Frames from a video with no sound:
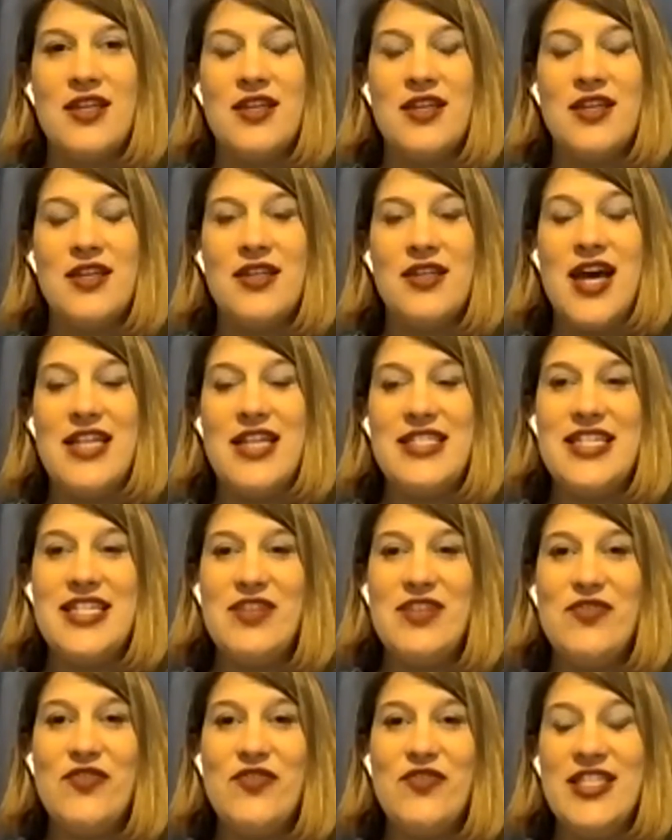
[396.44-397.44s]
Not seeing
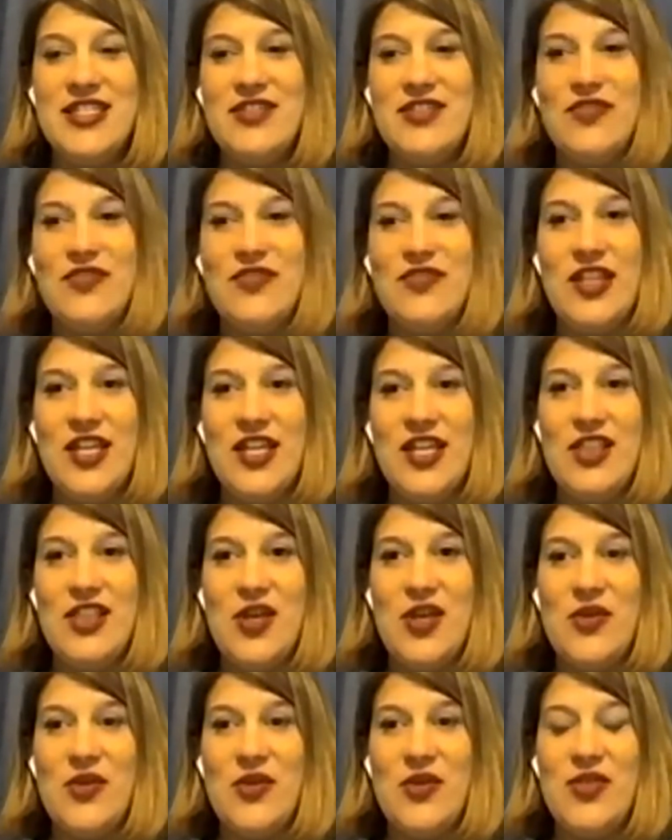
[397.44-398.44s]
friends and
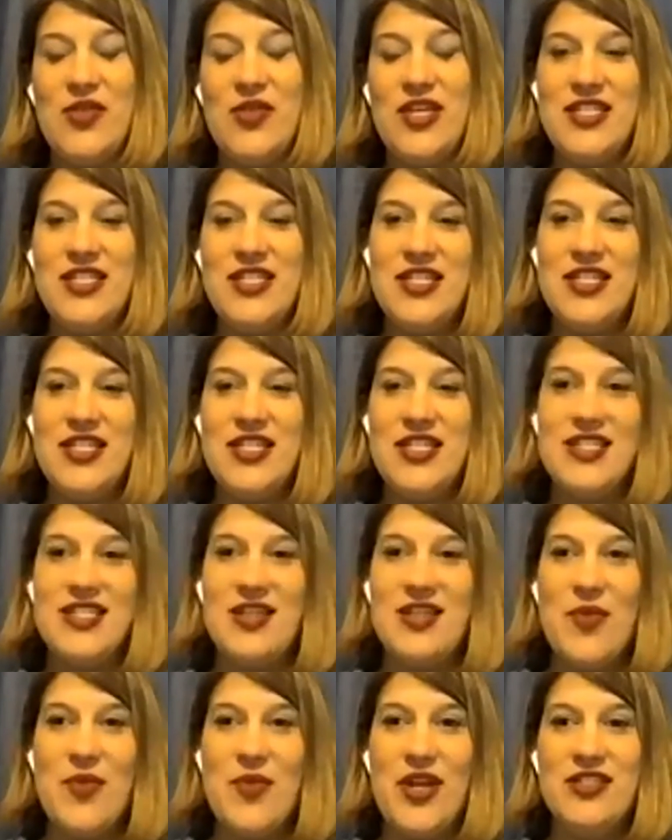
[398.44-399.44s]
feeling lonely, says
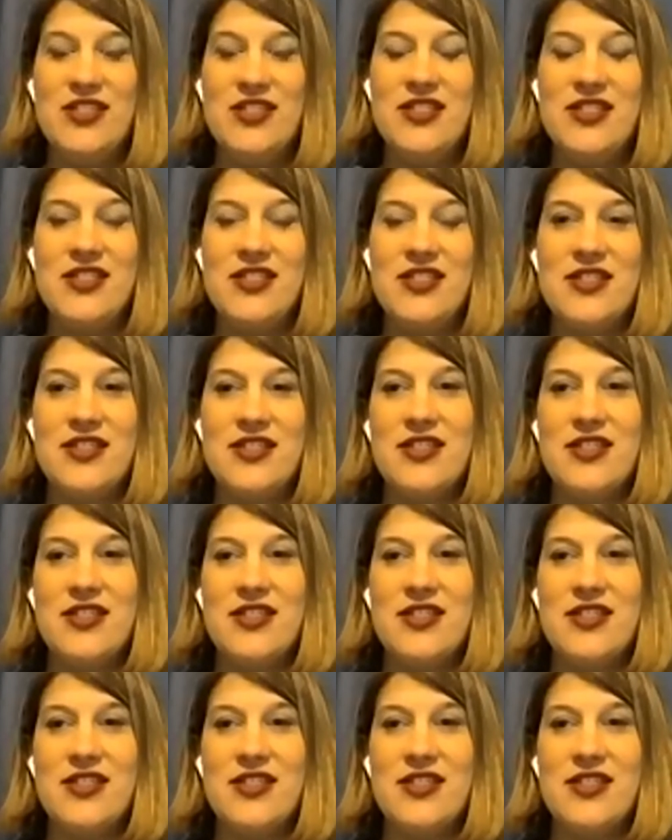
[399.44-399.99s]
someone else.